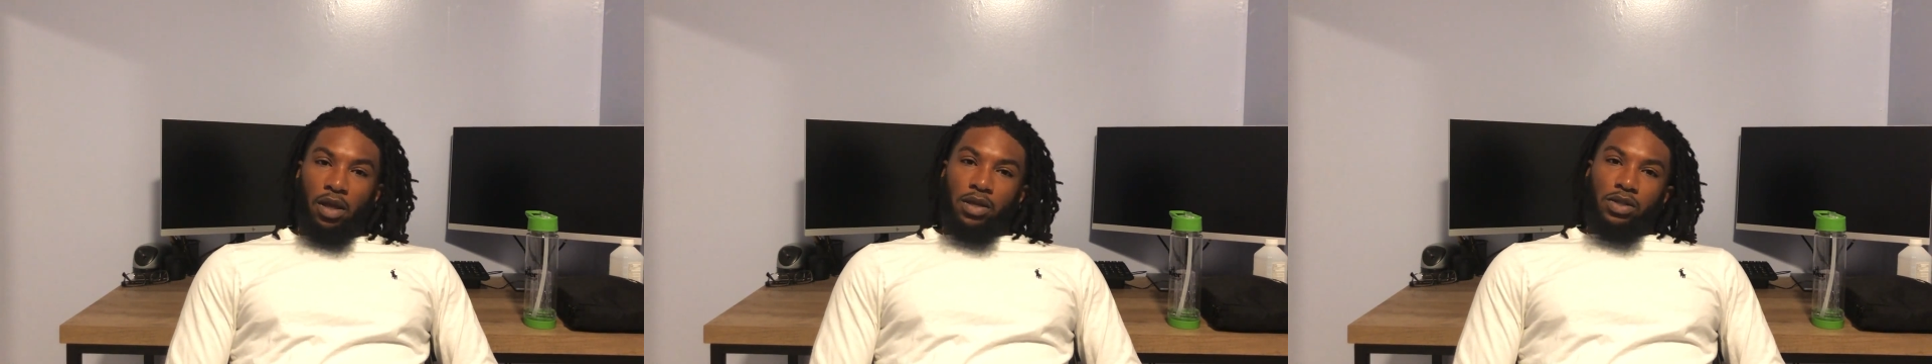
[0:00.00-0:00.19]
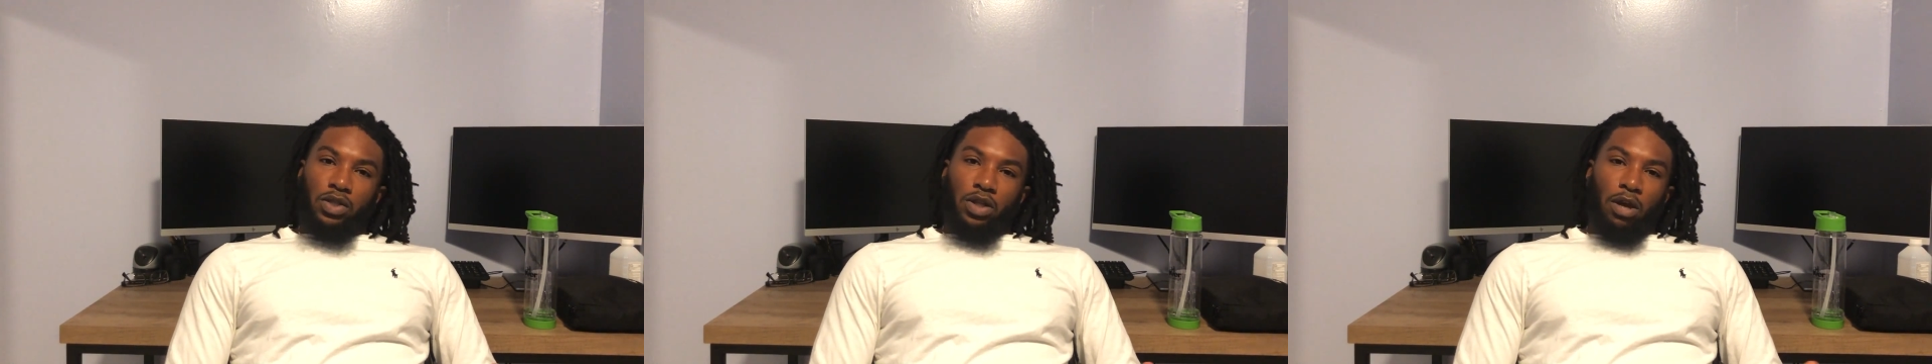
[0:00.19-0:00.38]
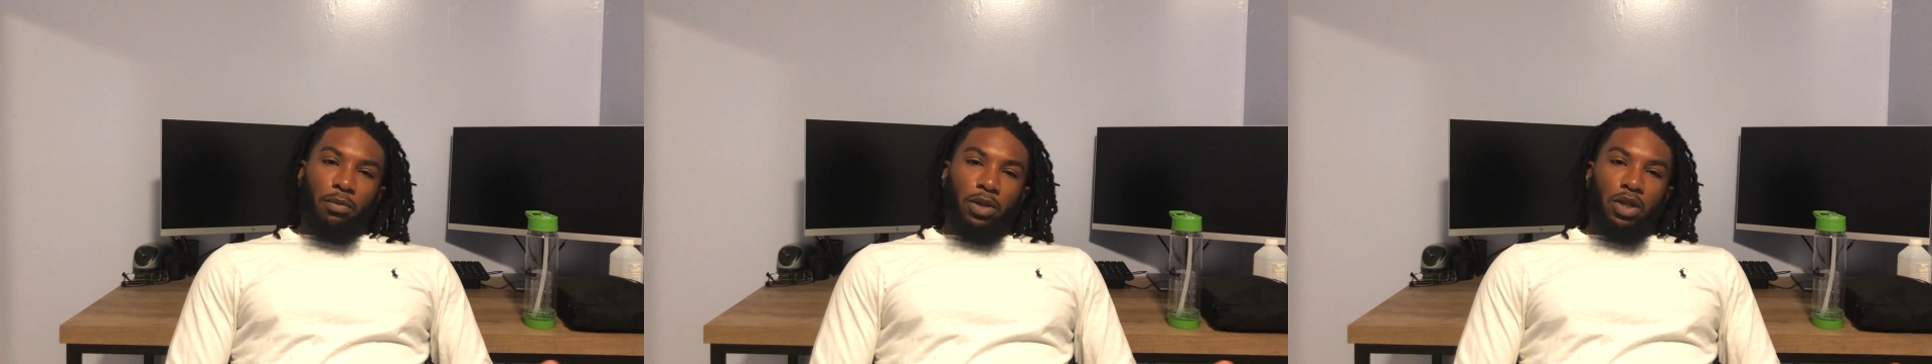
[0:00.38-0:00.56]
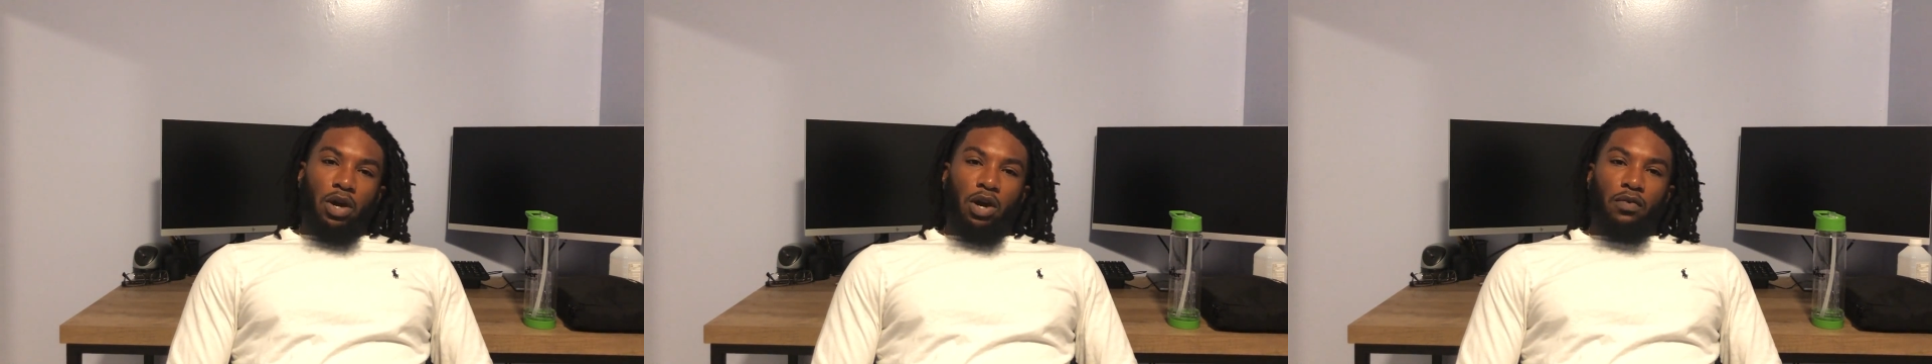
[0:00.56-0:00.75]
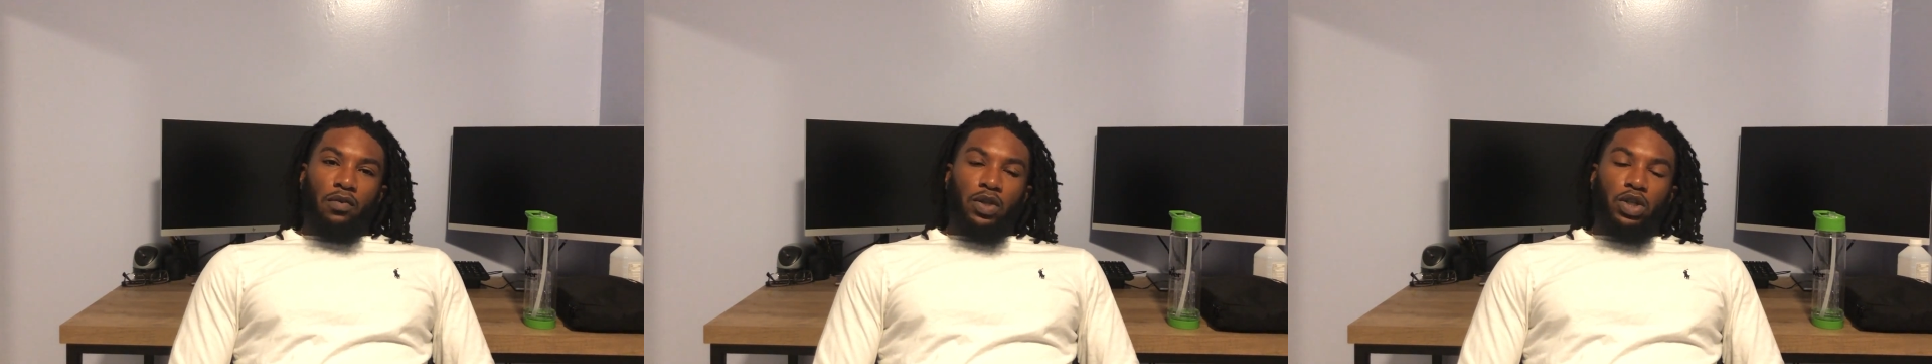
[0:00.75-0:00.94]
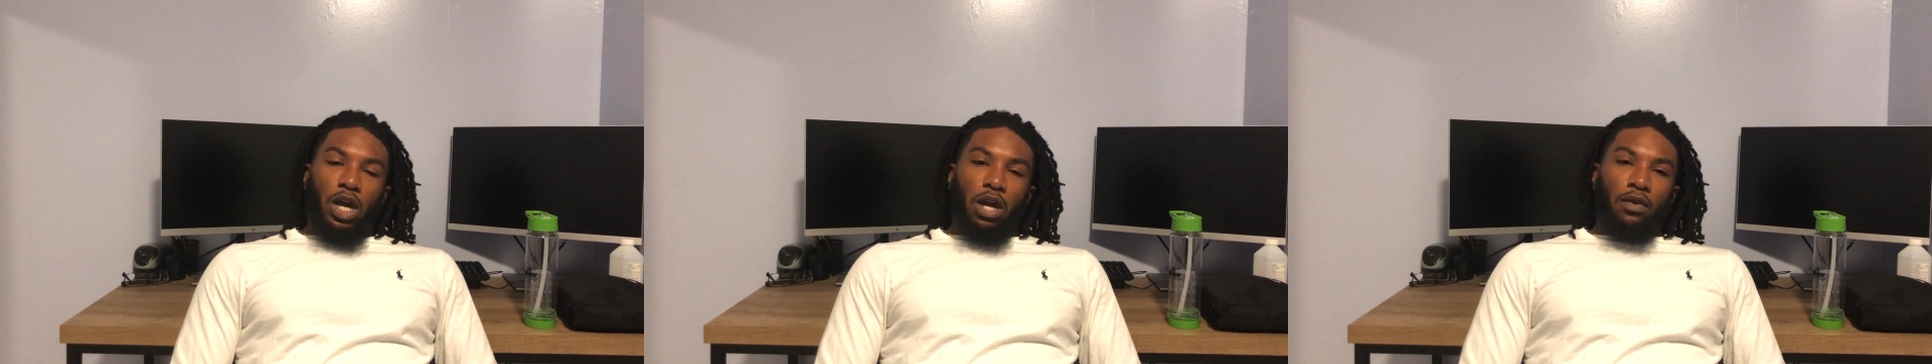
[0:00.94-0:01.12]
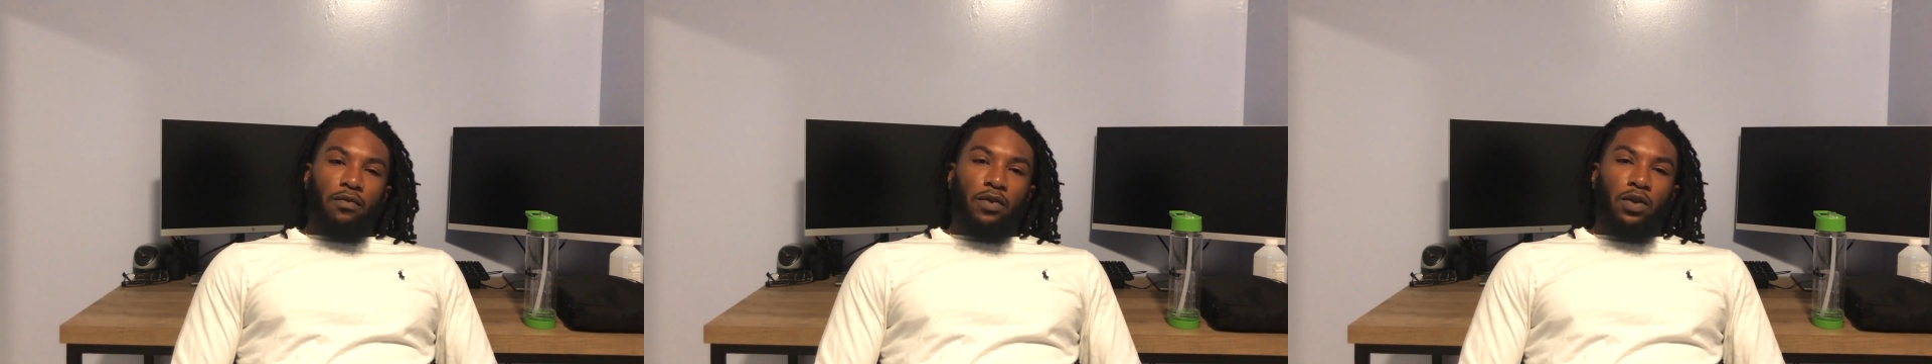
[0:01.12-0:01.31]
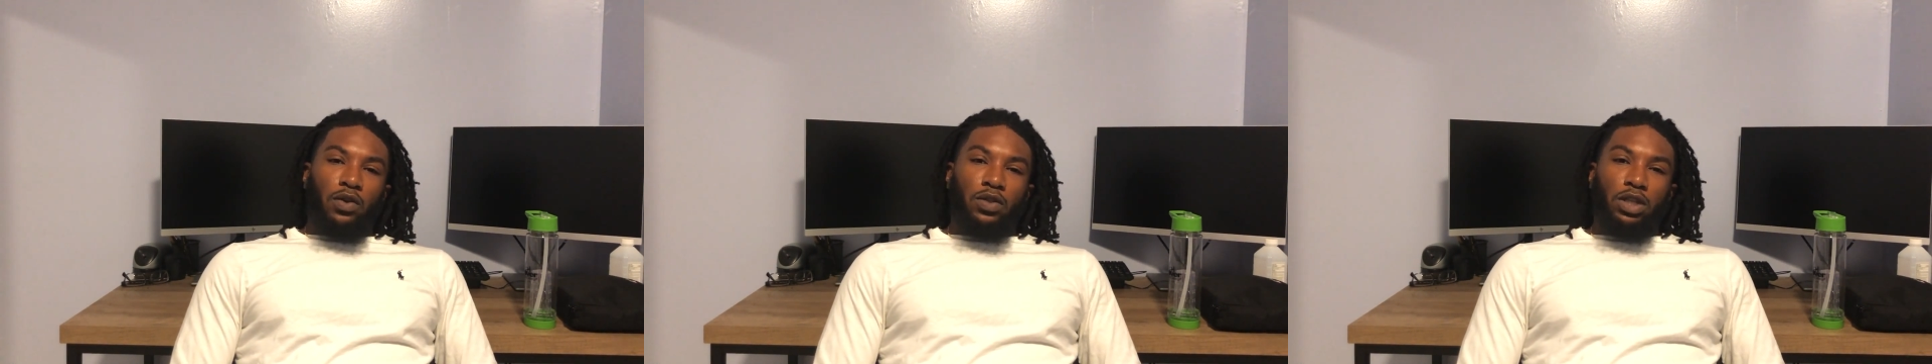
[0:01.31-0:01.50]
So I'm on the Harvard track
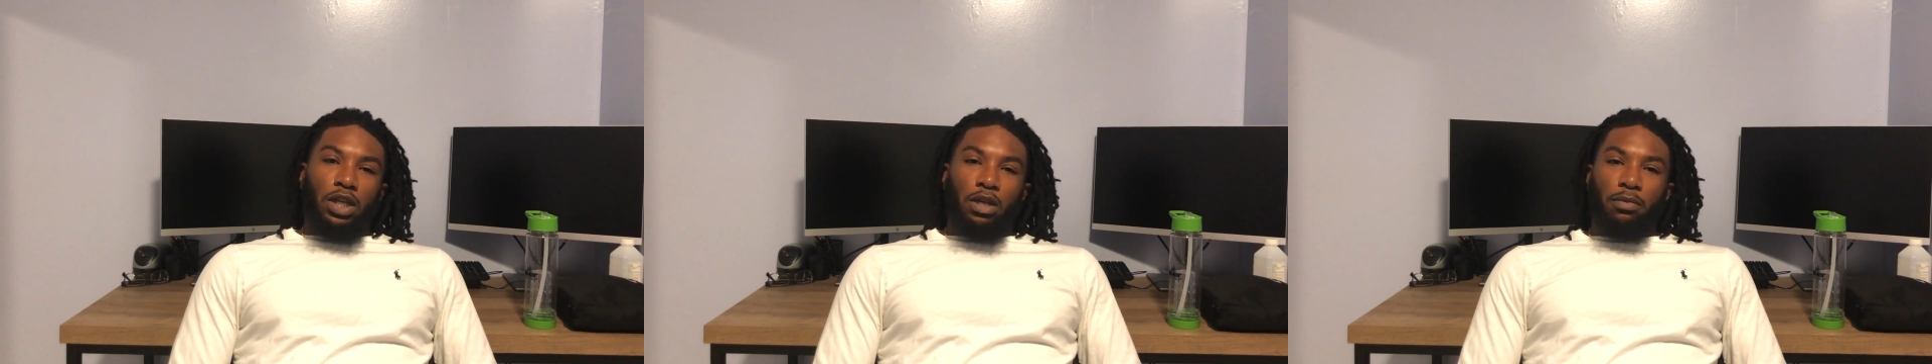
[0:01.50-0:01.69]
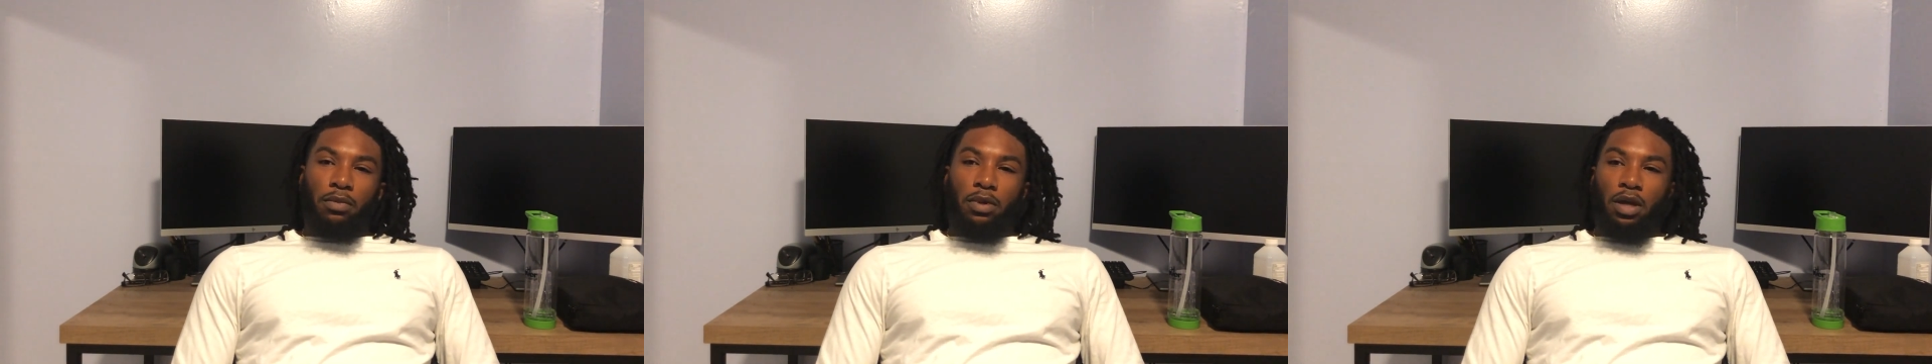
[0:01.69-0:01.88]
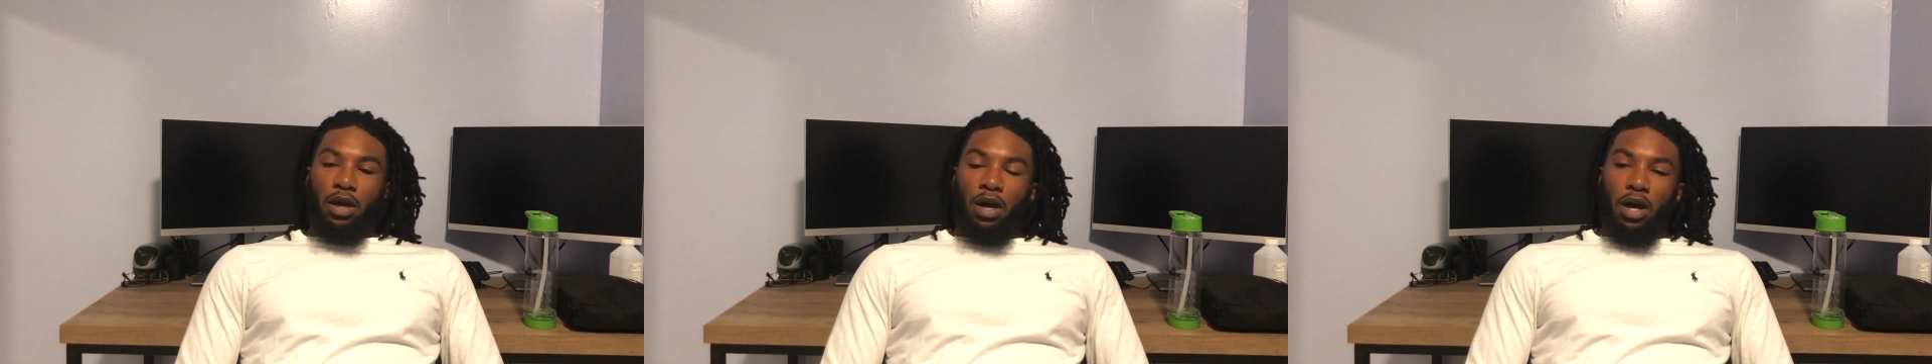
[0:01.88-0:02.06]
and field team.